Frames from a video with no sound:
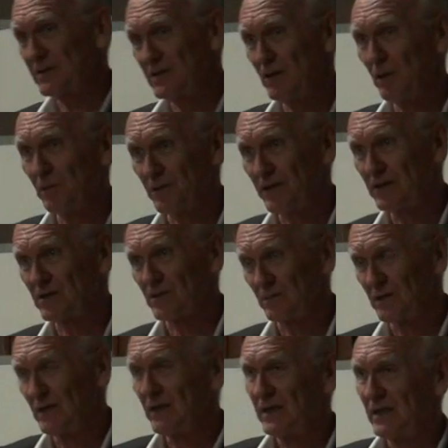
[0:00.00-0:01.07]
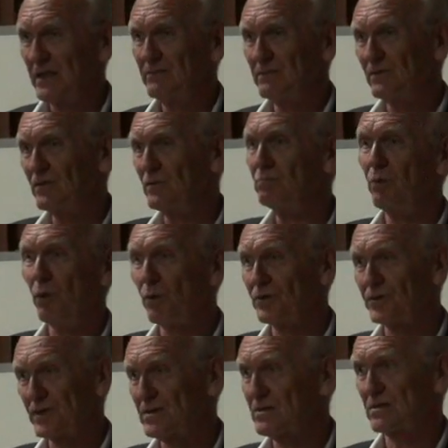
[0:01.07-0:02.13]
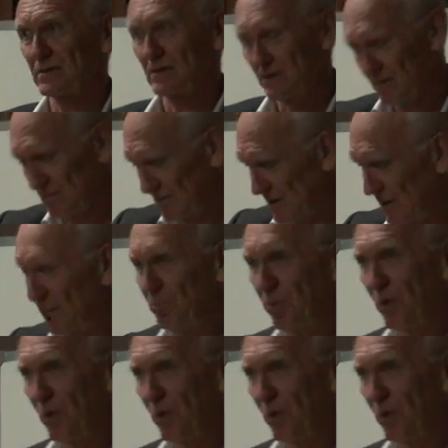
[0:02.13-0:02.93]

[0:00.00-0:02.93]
was the operation, even if you bought just, you know, a